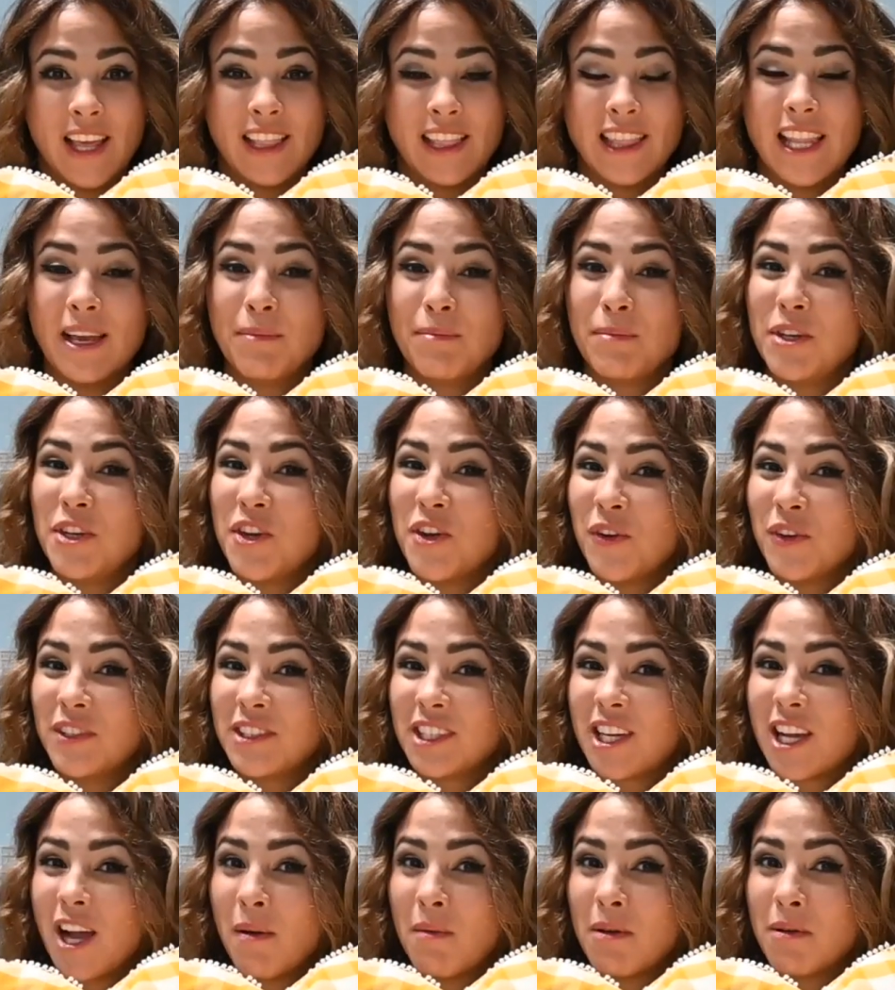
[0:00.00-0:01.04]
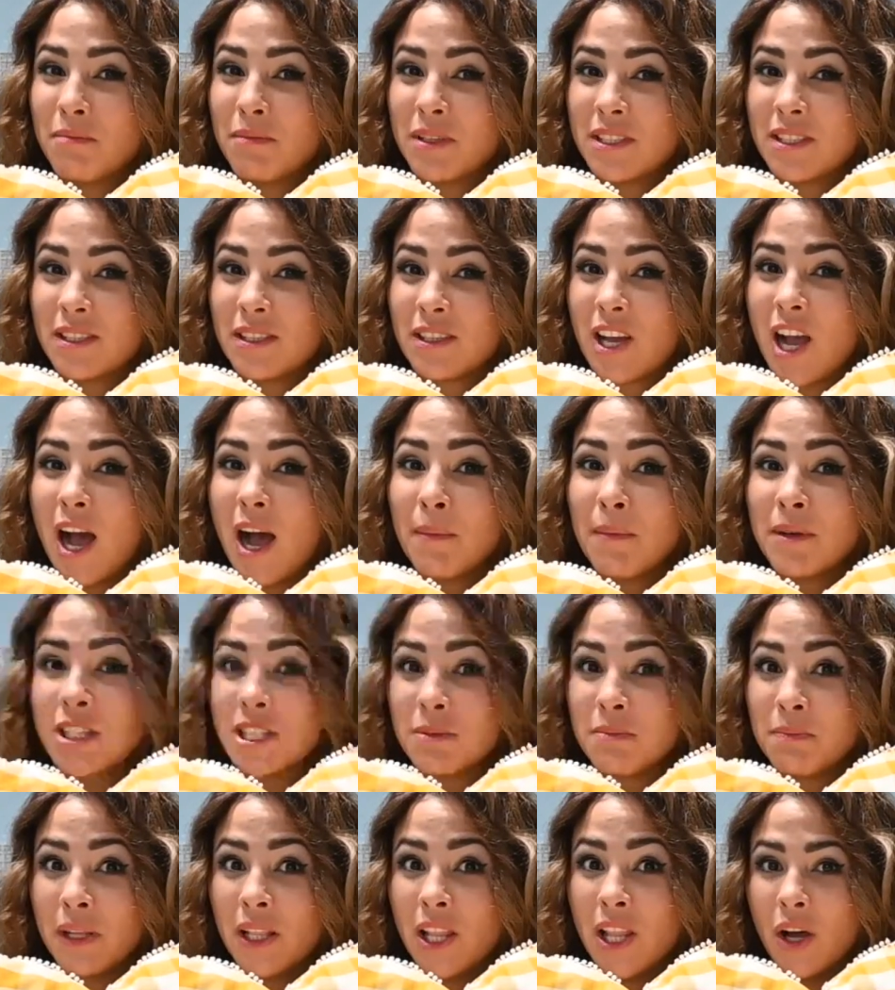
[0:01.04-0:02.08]
Let me know in the
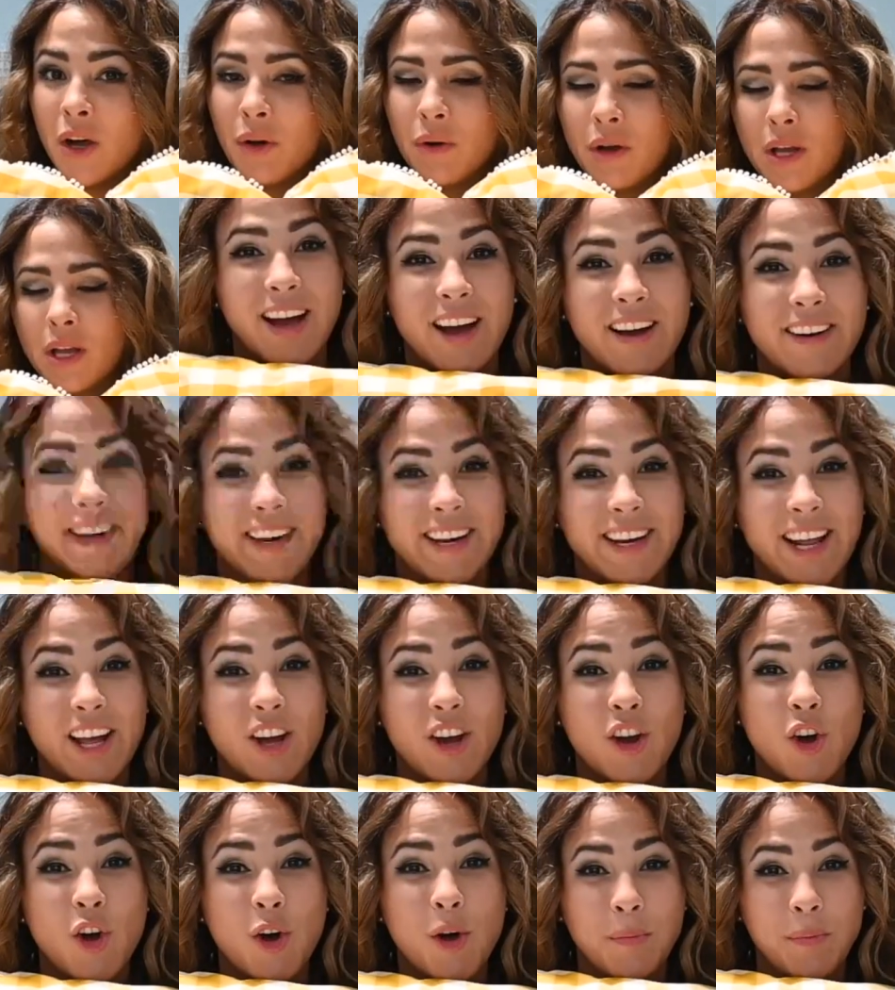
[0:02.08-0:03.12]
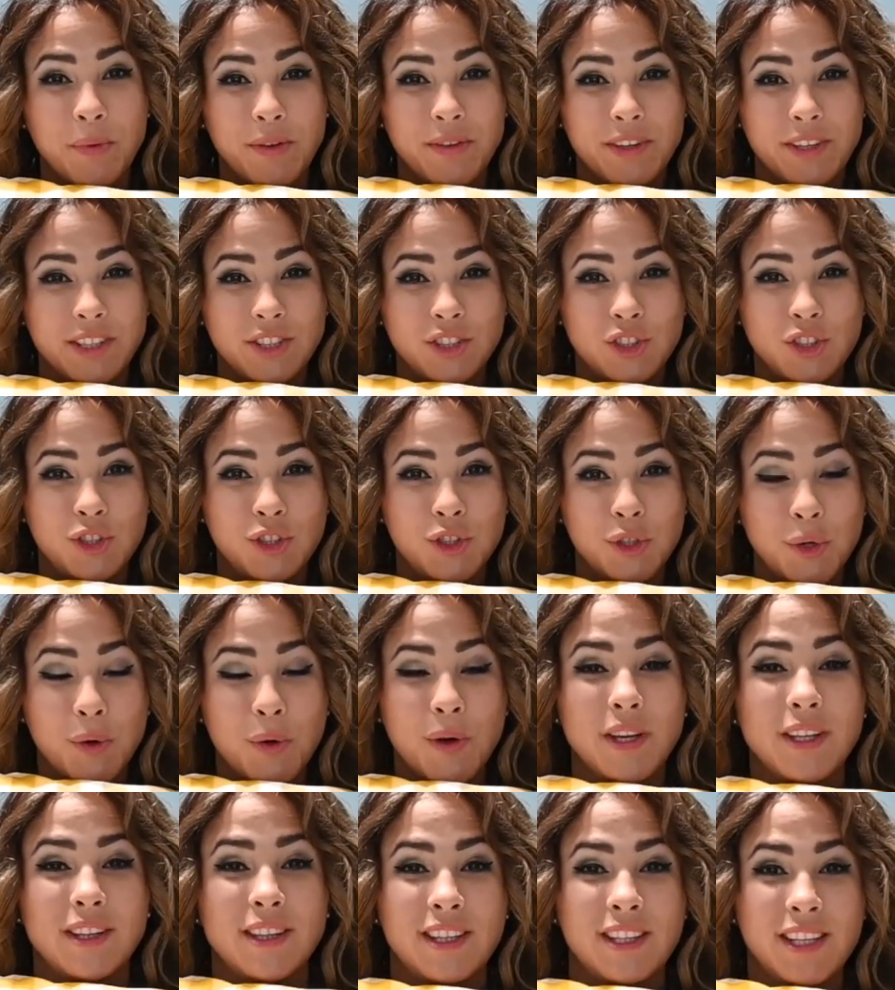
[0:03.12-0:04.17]
comments below. All right, I hope you
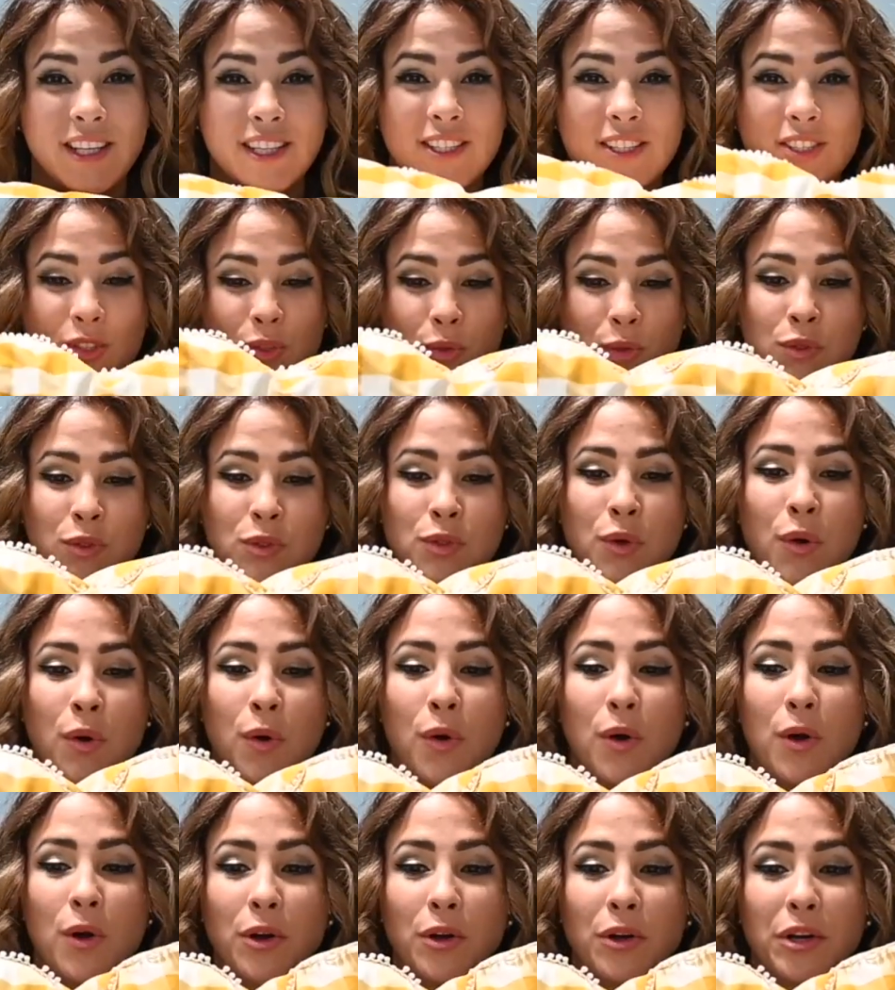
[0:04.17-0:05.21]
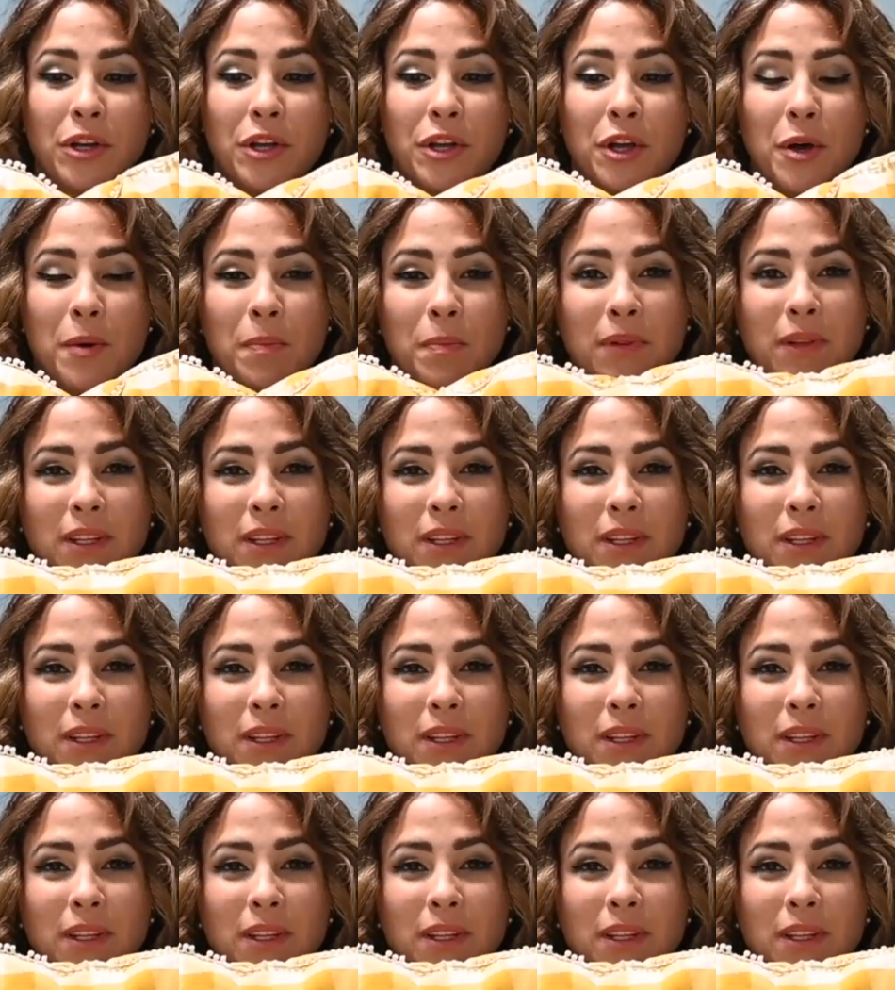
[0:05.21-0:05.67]
enjoyed this tutorial.